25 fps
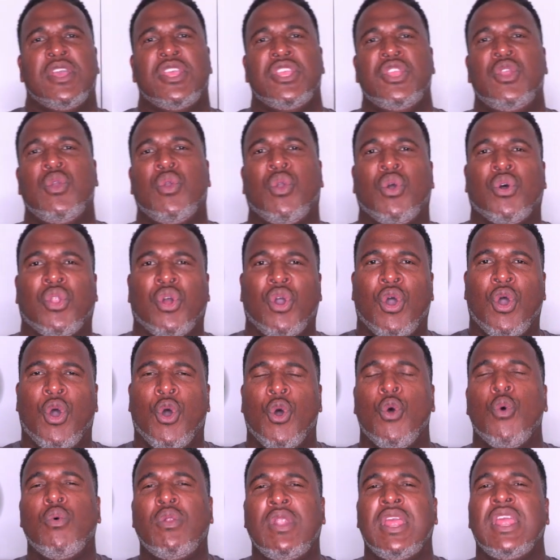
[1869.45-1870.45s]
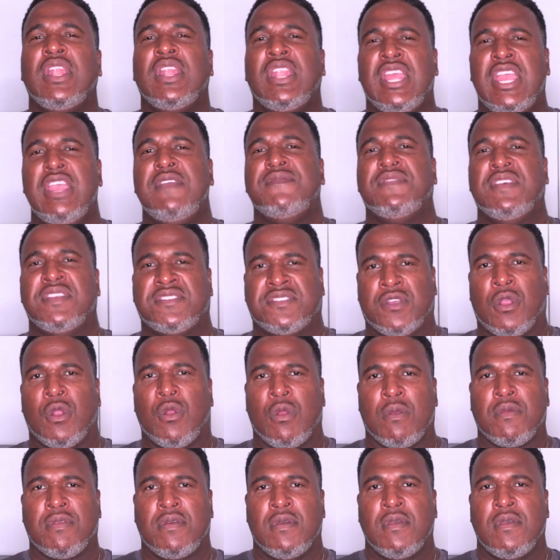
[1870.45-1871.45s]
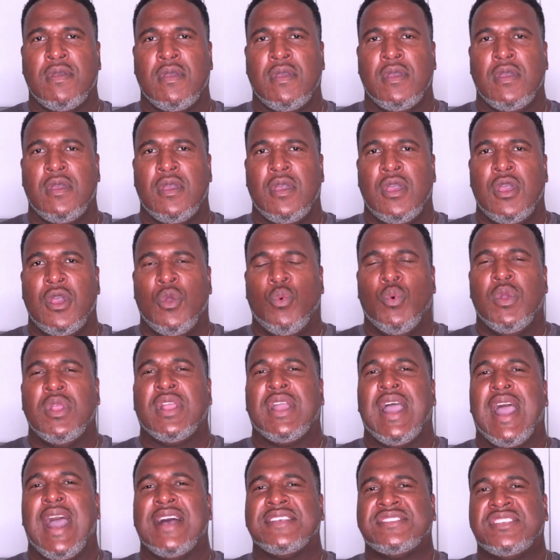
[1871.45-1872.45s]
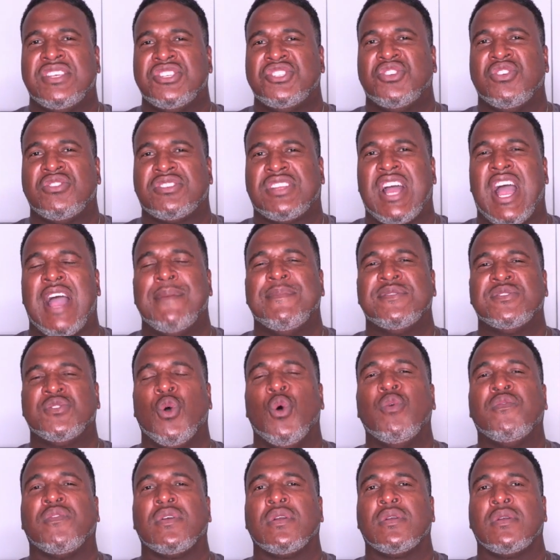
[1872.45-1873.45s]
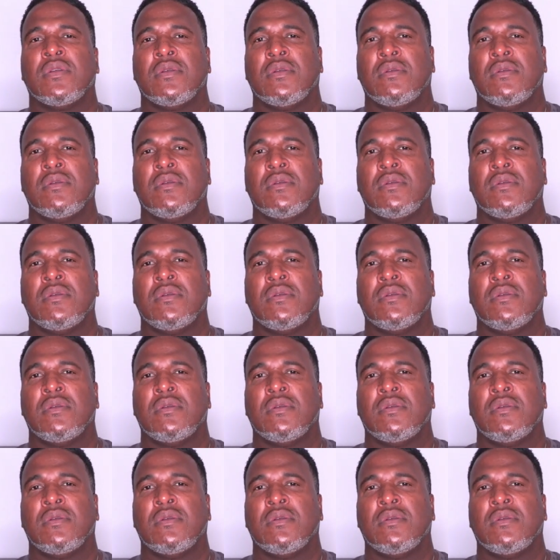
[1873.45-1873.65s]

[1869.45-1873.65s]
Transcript: you're going to only leave this earth when God says your time is over